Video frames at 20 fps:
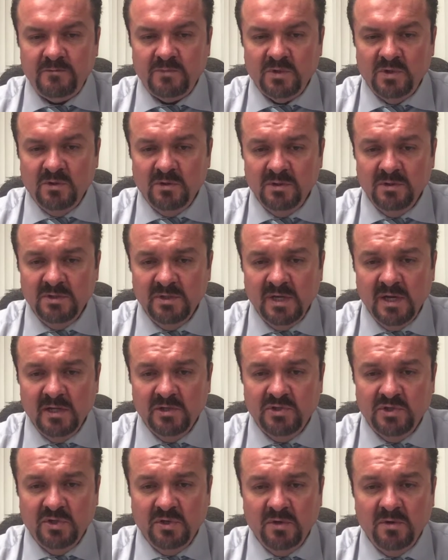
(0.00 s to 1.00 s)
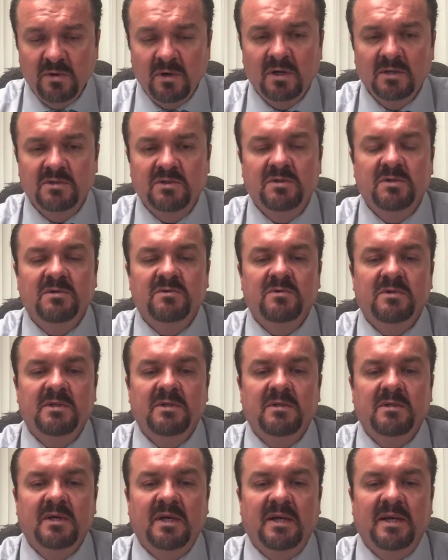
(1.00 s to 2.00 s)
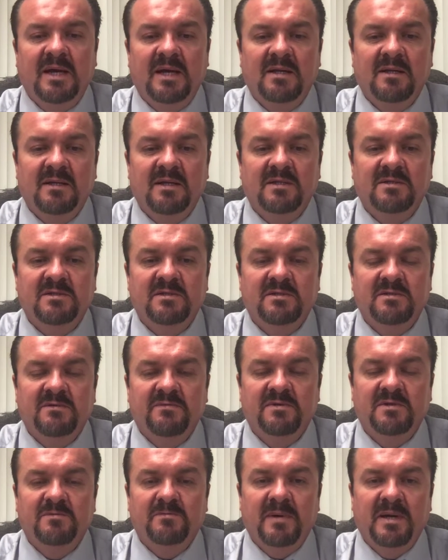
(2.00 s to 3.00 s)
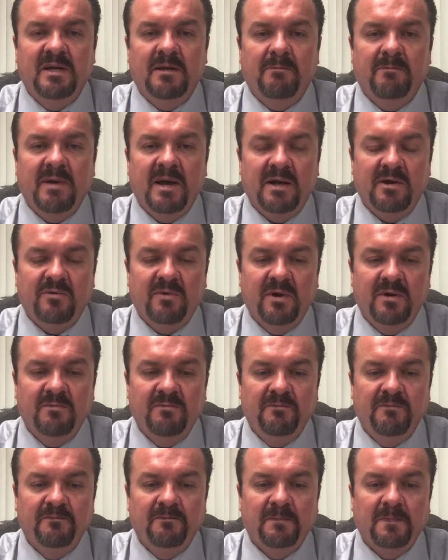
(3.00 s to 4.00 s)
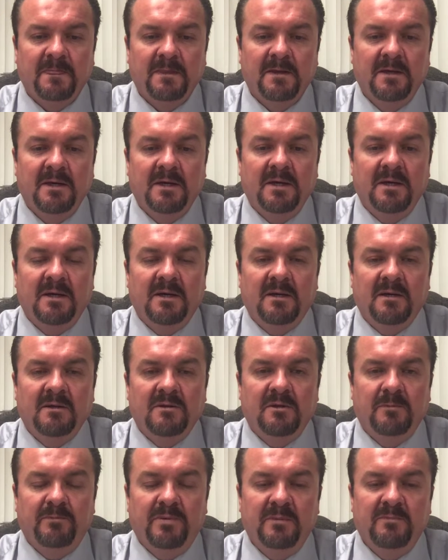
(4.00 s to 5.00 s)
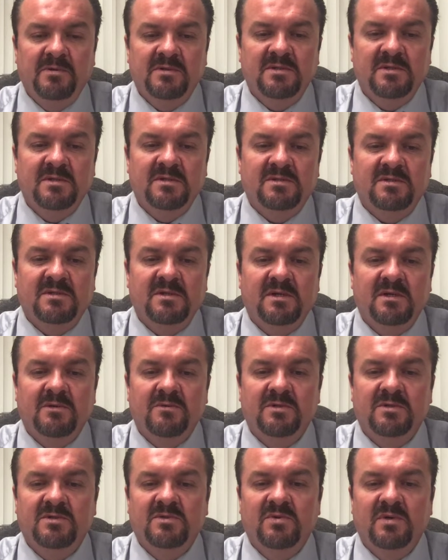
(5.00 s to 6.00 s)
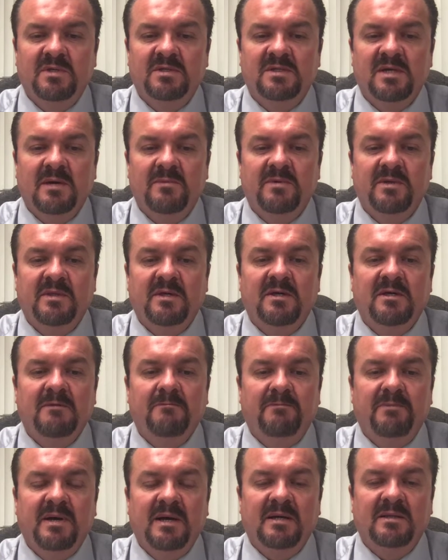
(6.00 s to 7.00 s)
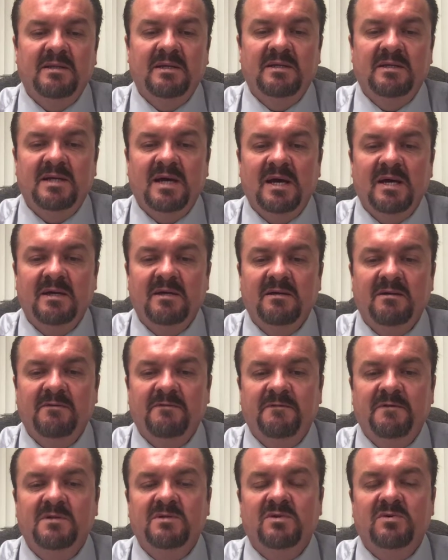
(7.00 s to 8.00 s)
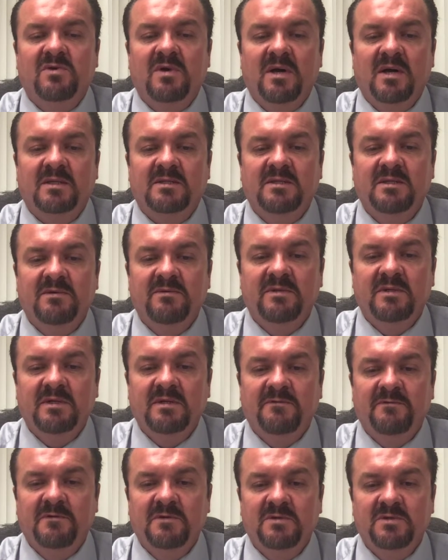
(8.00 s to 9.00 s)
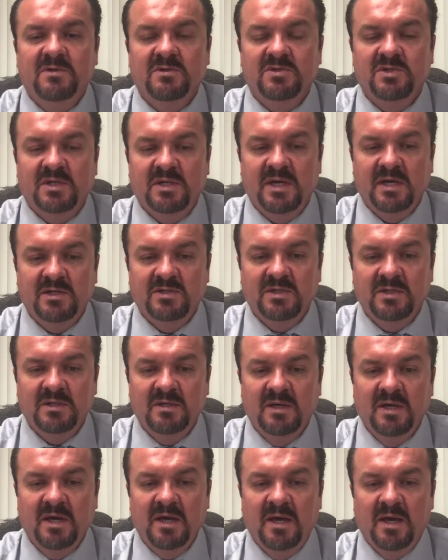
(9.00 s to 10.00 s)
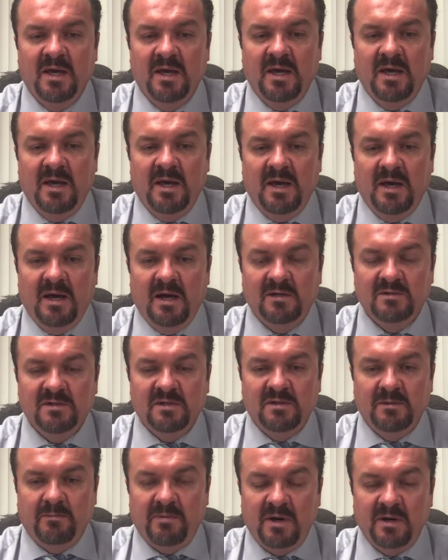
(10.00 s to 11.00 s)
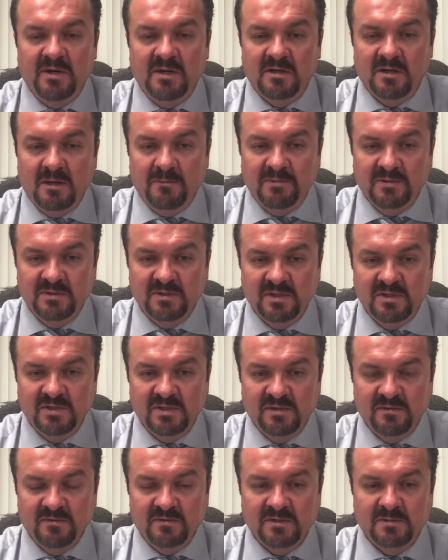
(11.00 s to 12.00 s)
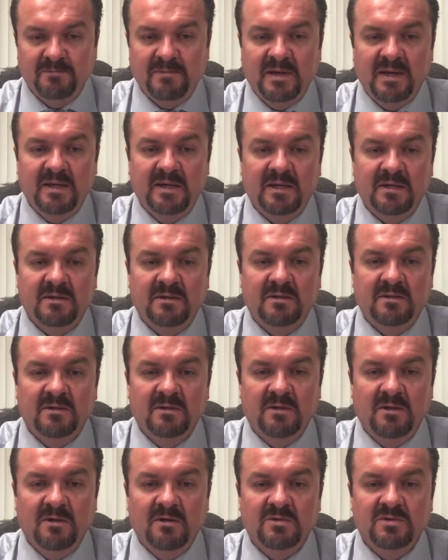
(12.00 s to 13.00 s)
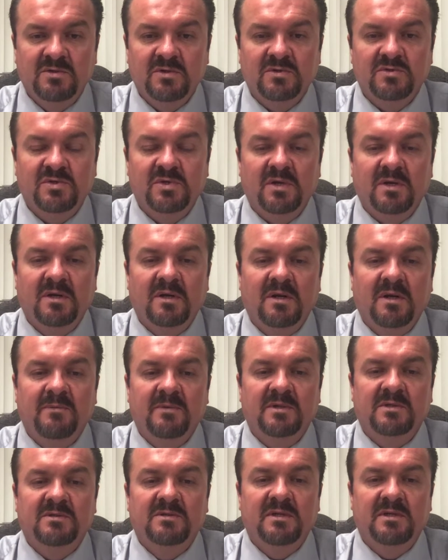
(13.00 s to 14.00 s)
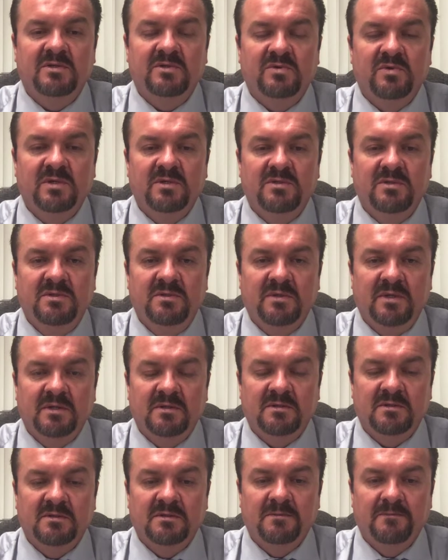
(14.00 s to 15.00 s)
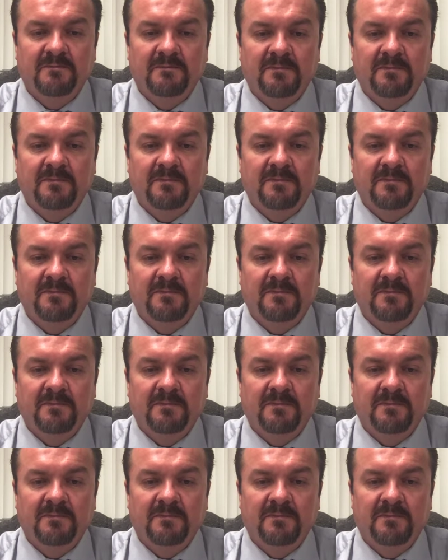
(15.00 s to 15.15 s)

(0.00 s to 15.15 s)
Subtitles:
or CHO, are children and adolescents of Hispanic background. The purpose of the study was to examine the impact that diet, physical activity, and physical education has on the body composition of Hispanic, low socioeconomic sixth grade students.